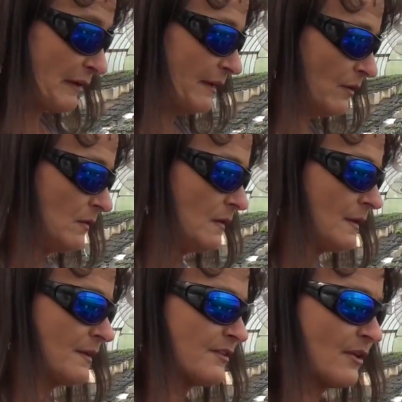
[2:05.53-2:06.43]
fail.
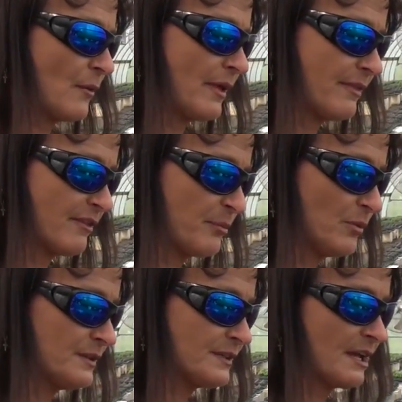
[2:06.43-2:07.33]
So at this
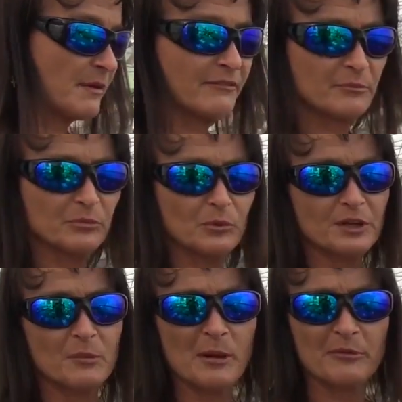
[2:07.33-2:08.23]
point in time, I've
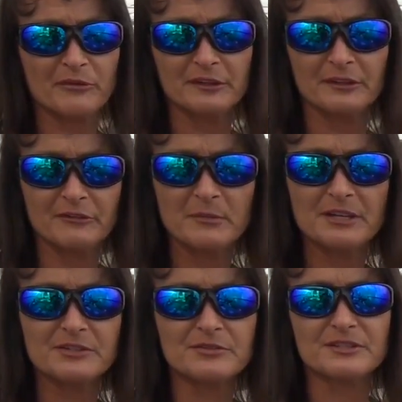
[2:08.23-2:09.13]
employed all my preventative
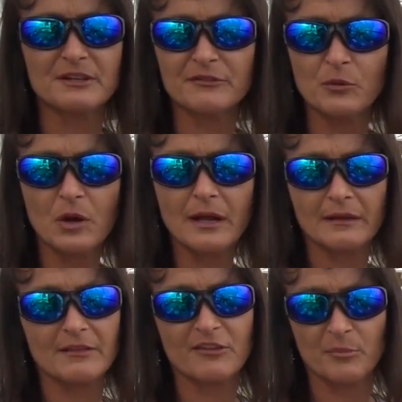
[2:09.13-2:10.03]
measures, therefore I
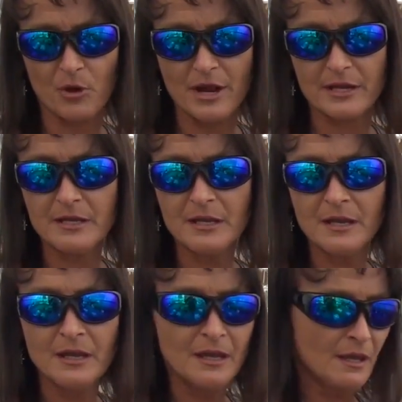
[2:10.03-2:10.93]
can spray.
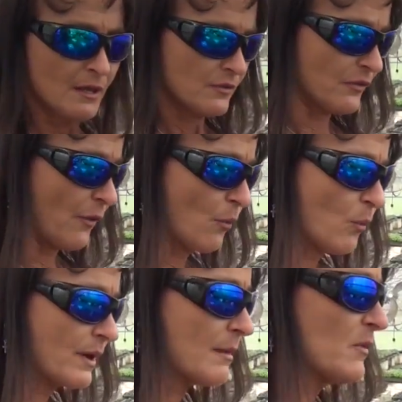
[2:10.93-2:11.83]
So
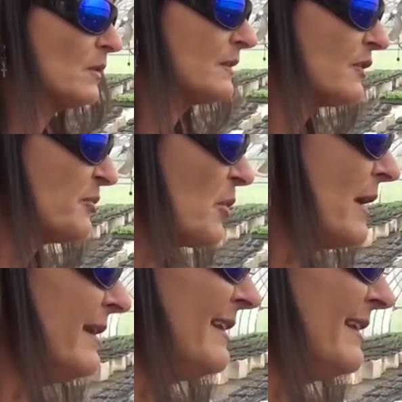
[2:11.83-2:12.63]
what I'm going to spray